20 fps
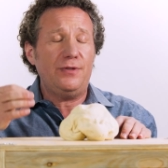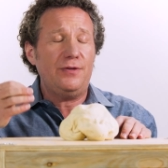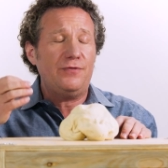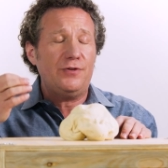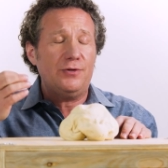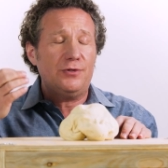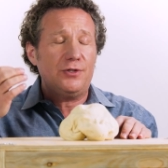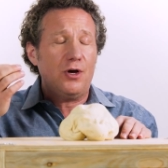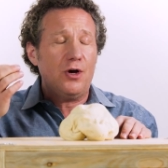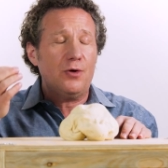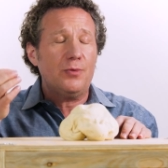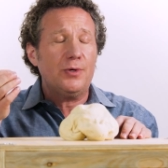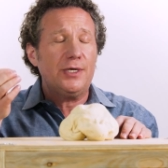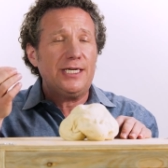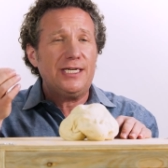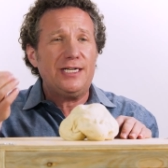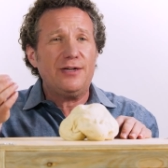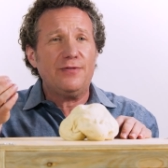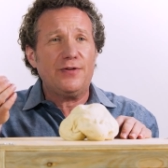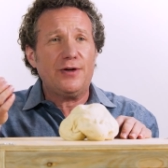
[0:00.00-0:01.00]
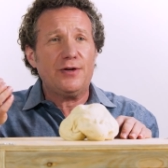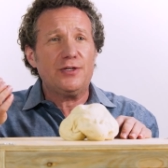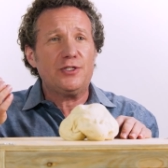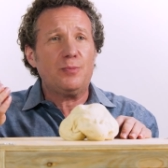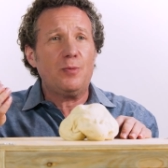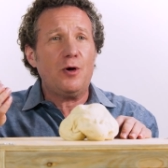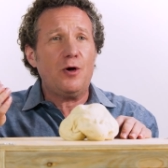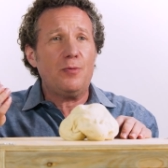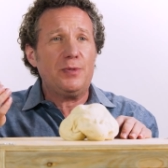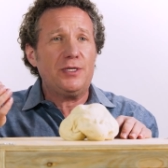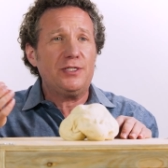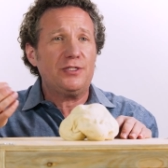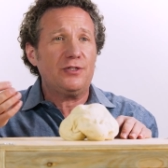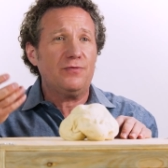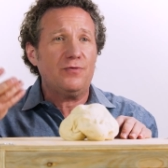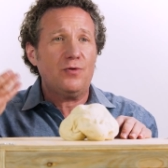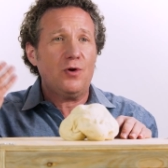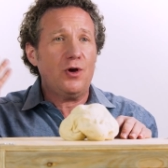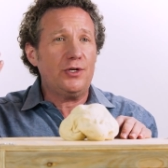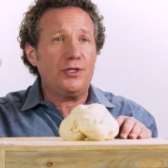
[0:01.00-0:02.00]
If your dog were to eat a very small piece of
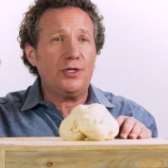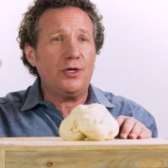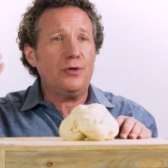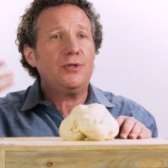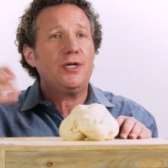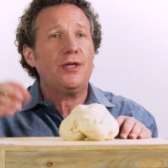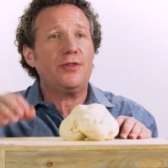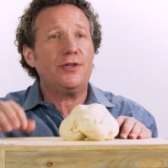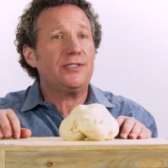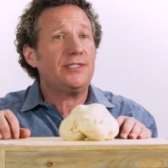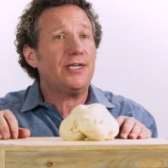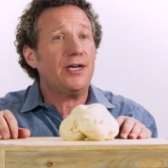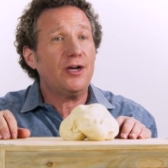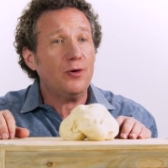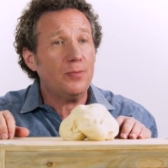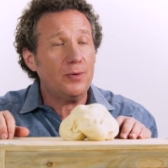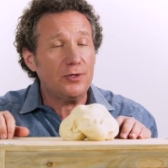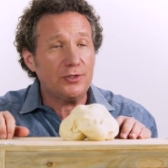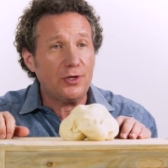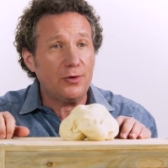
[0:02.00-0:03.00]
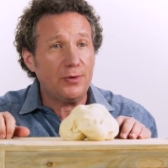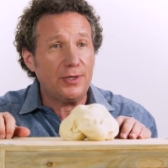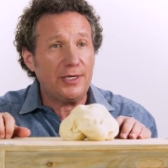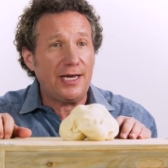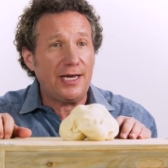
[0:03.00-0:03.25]
raw dough, nothing terrible is going to